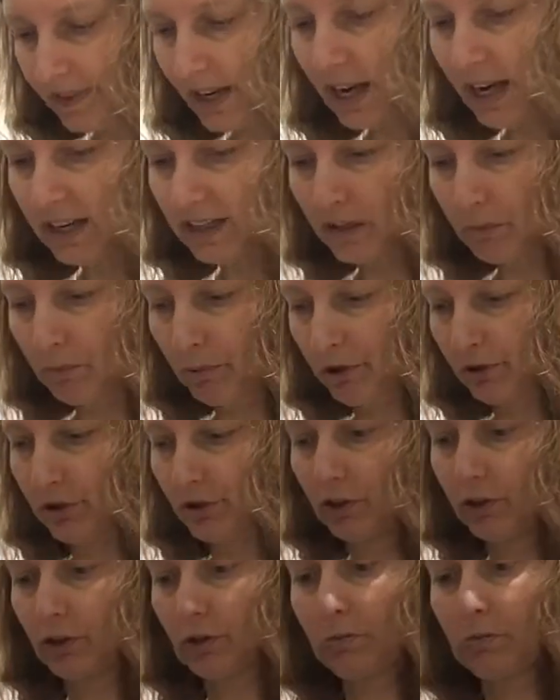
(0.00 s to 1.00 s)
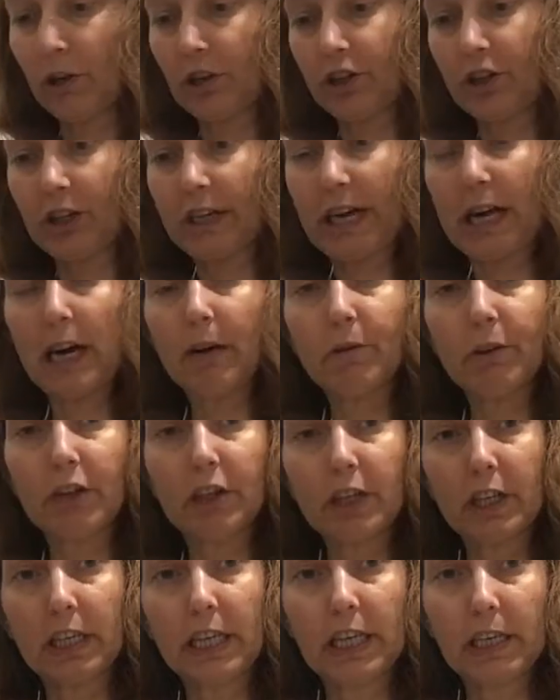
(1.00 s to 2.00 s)
as opposed to too much. Now I'm going
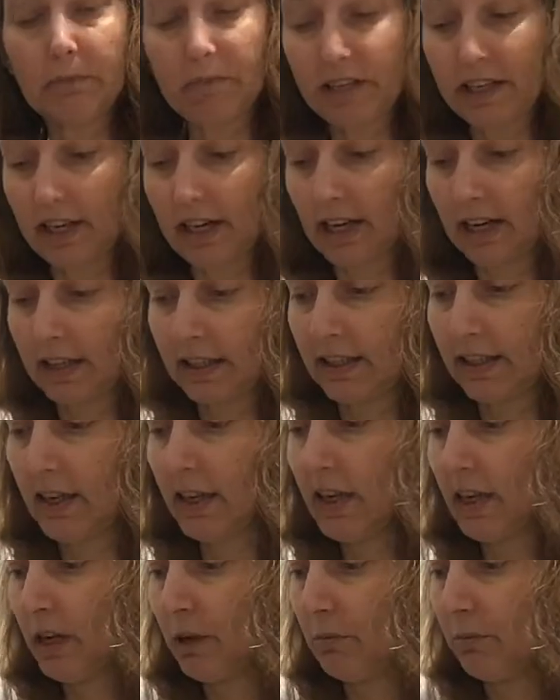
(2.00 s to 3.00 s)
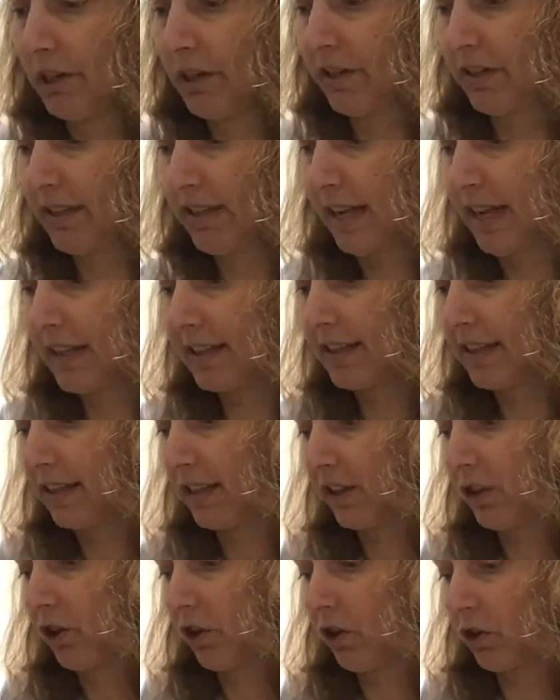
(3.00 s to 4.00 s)
to keep that because that's still
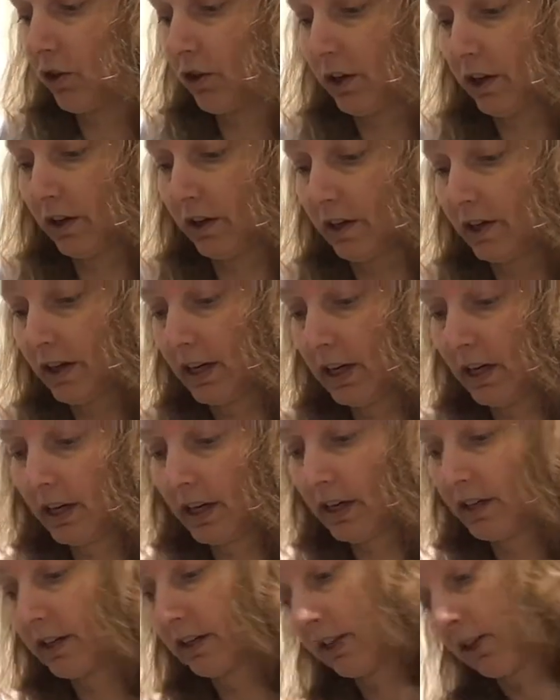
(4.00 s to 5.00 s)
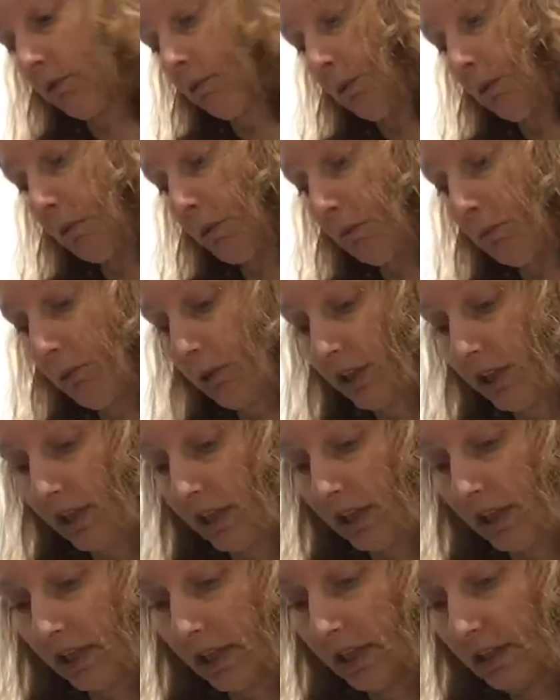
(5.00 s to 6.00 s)
got oil in, so when we put
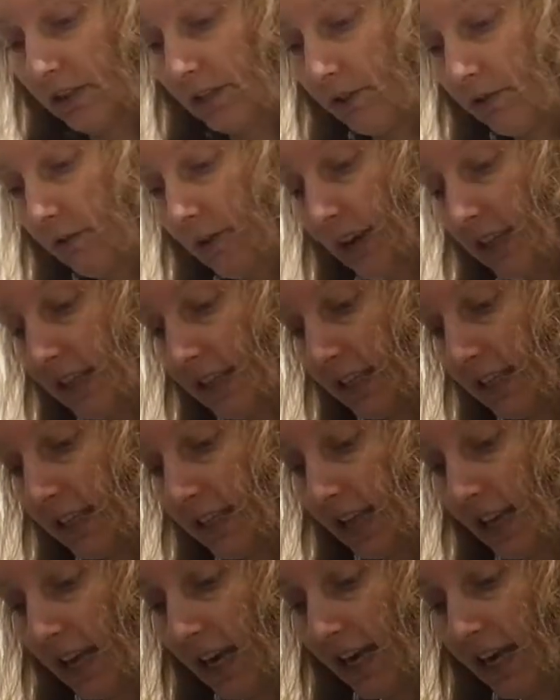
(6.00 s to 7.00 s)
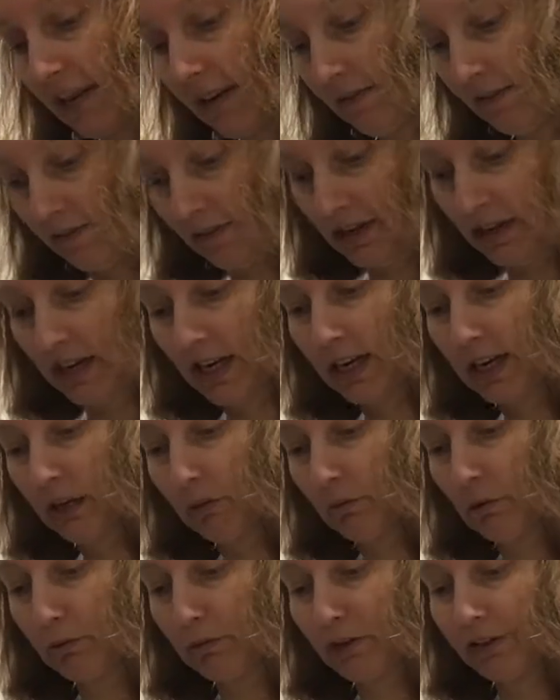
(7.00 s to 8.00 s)
the rest in there it
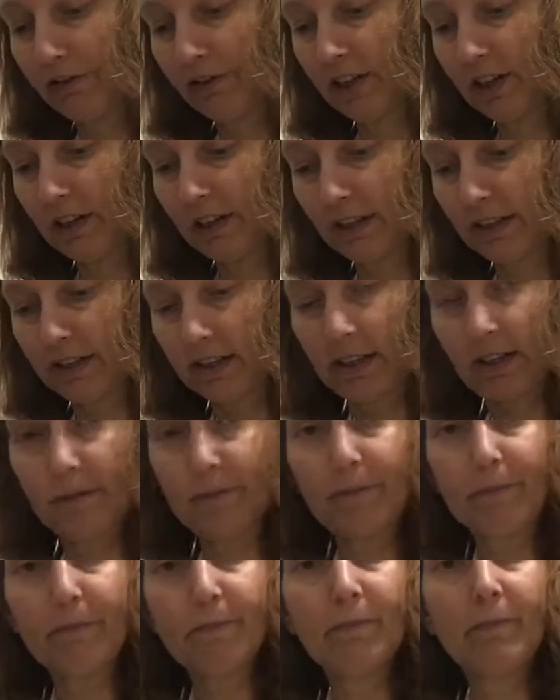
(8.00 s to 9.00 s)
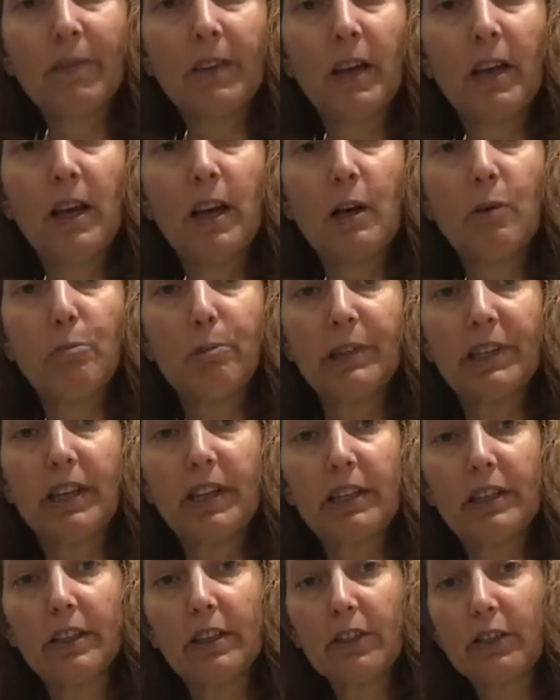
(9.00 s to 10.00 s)
will be fine. So
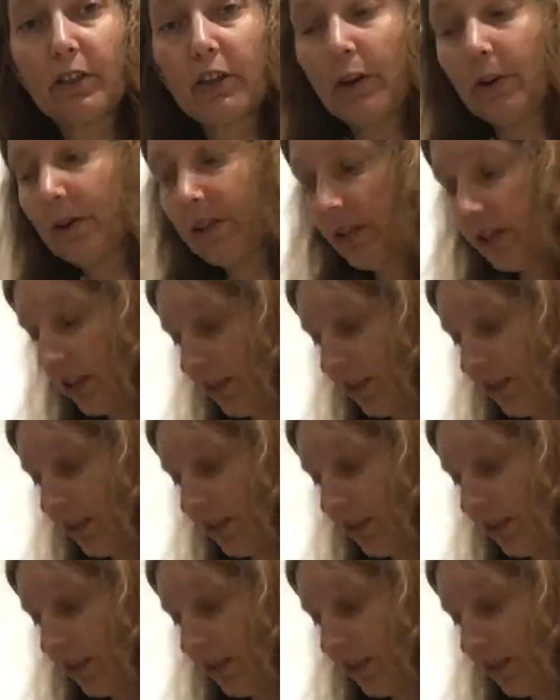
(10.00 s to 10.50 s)
potatoes go in the